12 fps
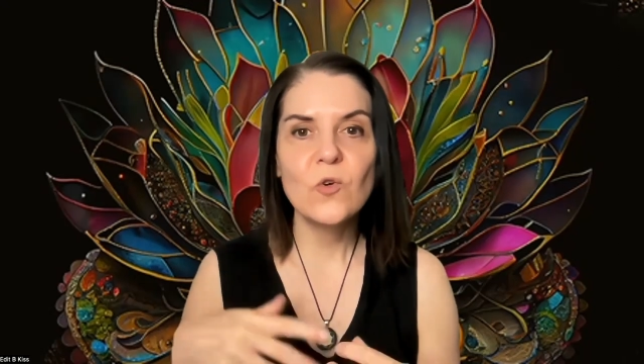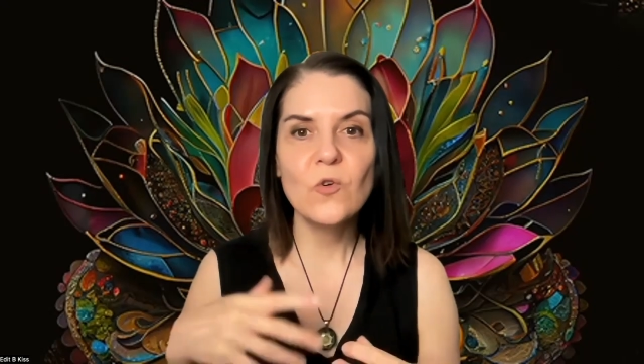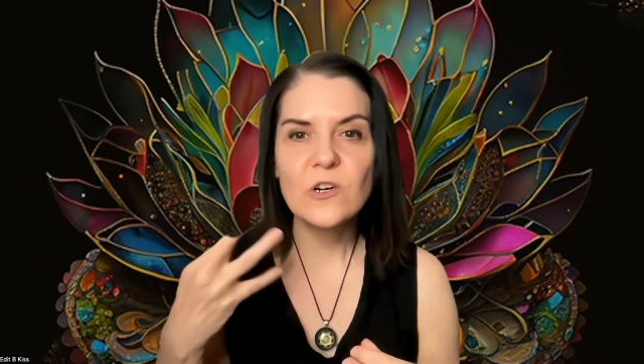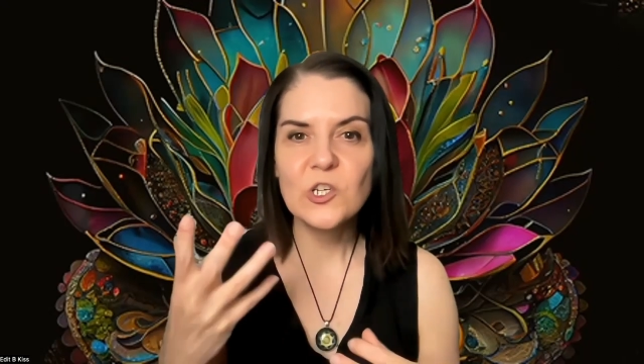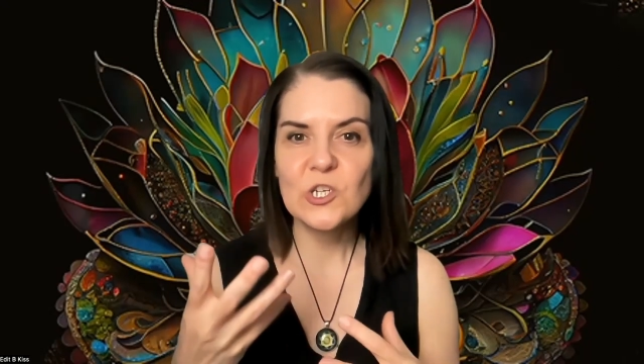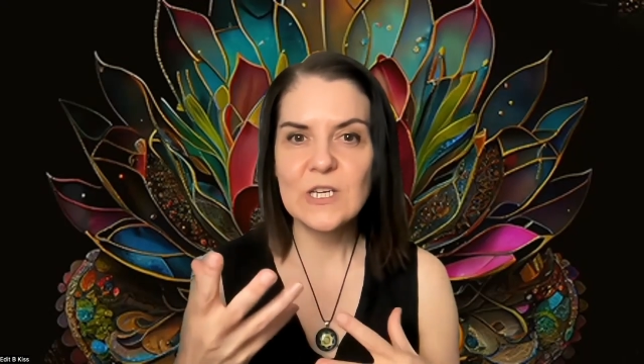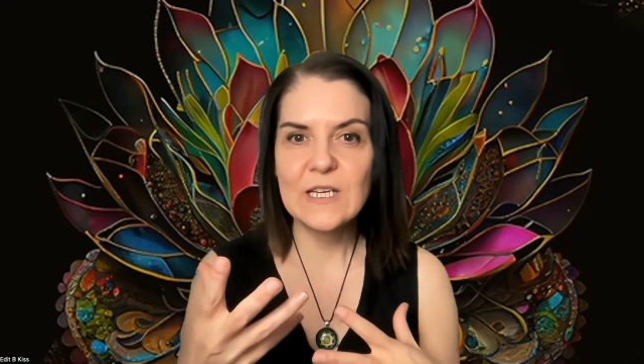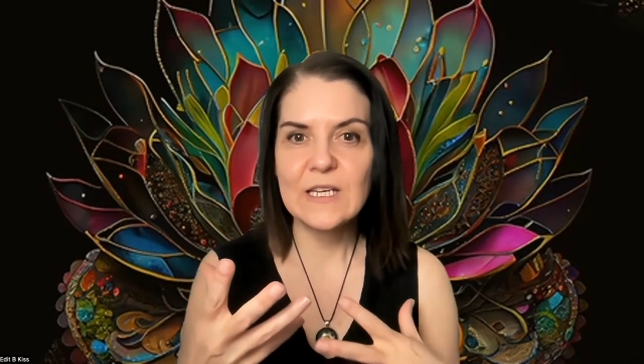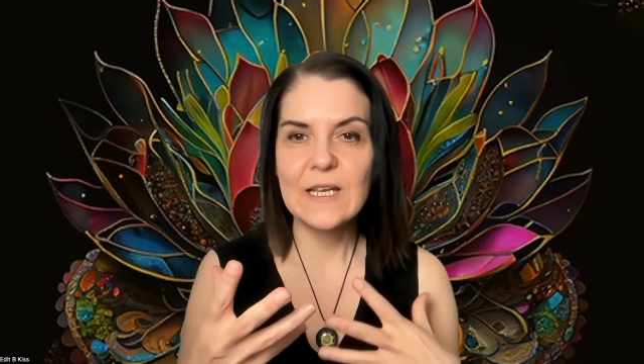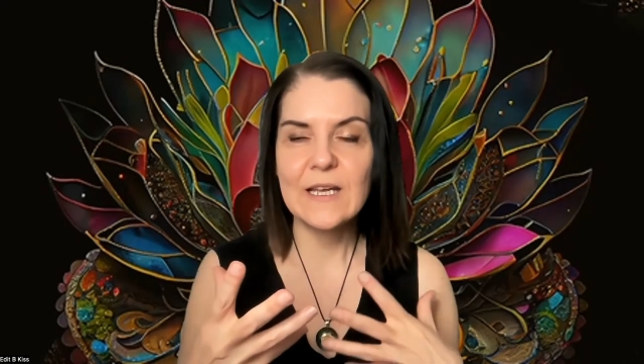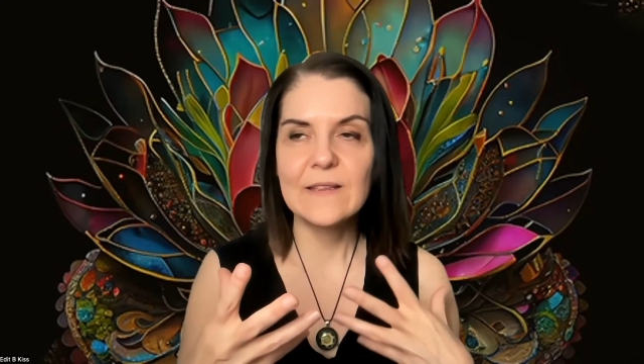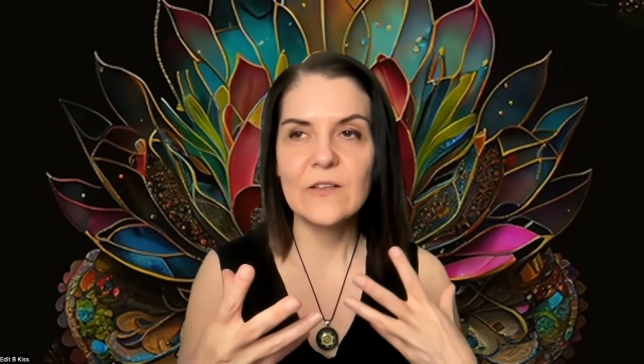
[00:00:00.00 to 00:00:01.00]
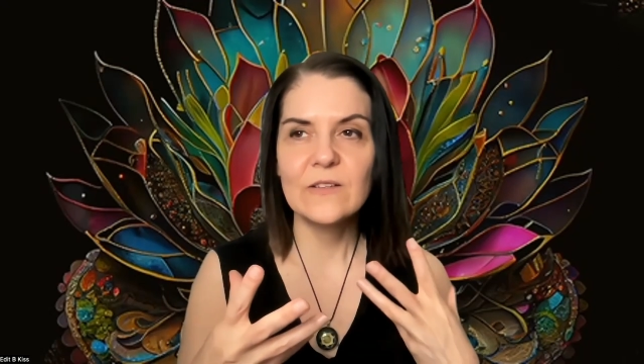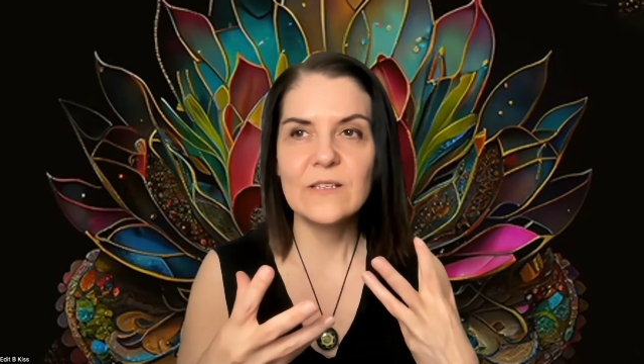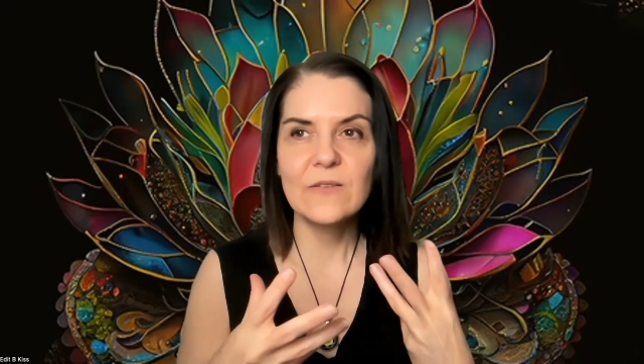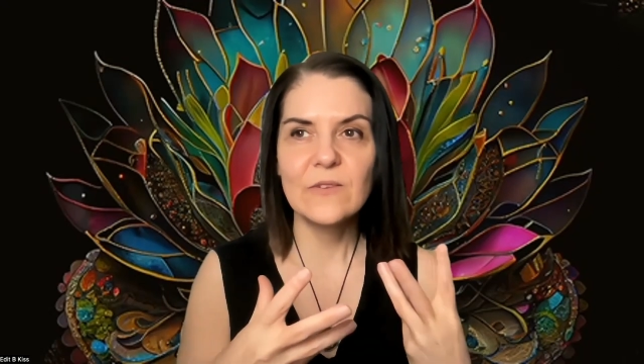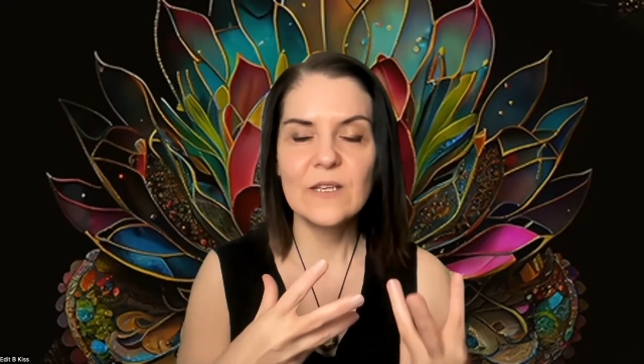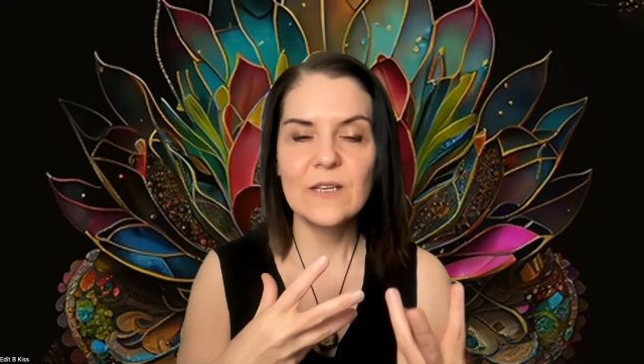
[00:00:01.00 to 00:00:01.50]
urging and not
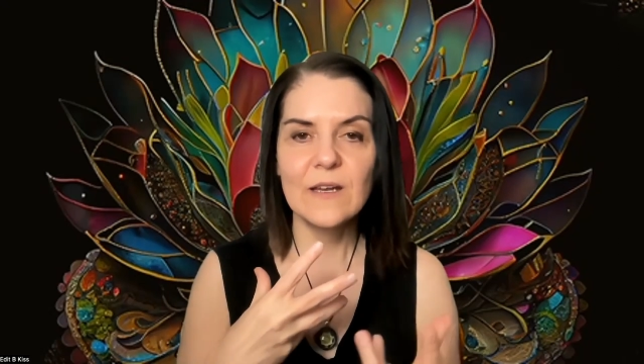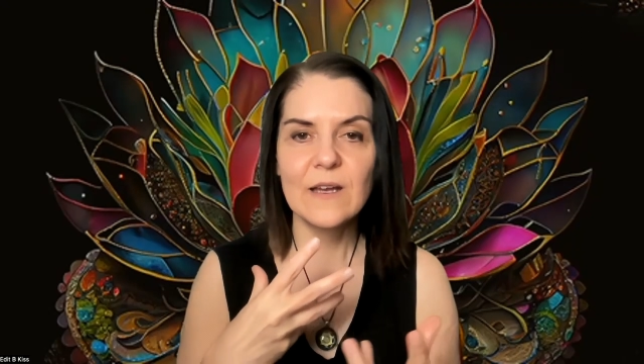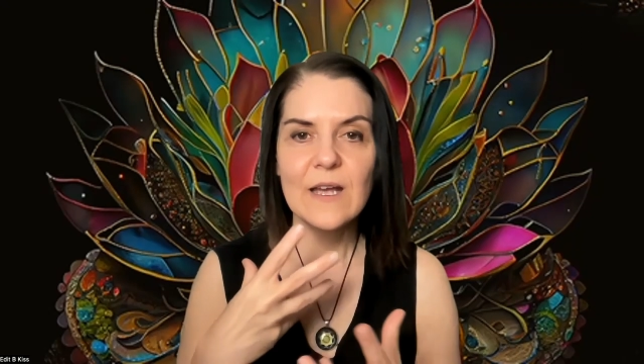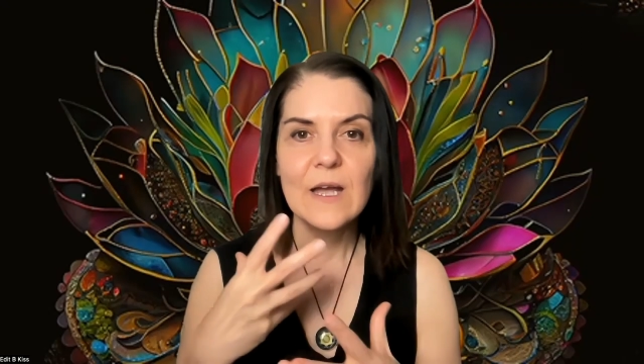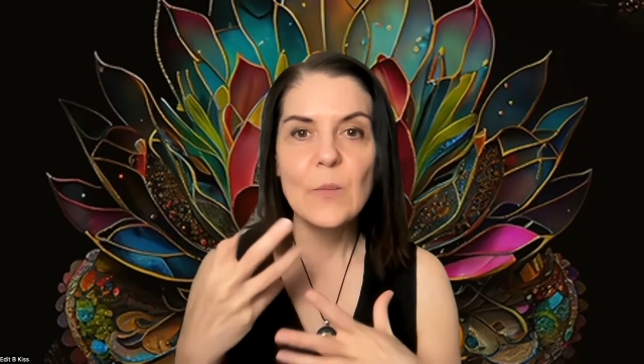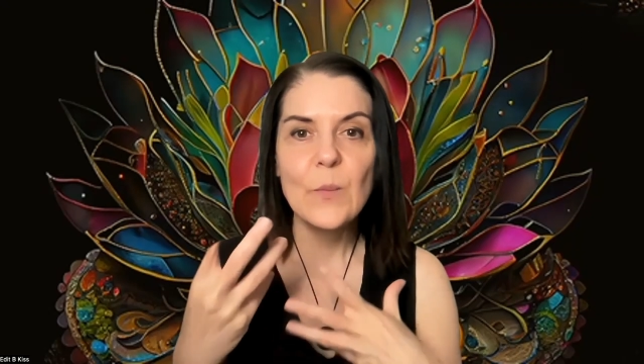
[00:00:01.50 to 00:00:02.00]
having a